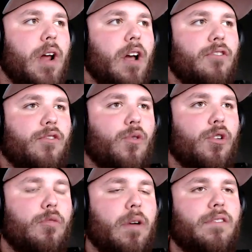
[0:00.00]
but I just
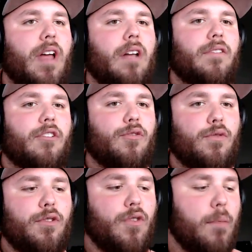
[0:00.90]
ordered my stack section
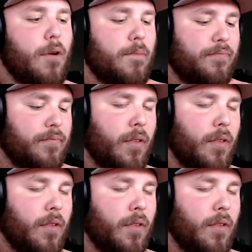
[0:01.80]
for the Dreamer.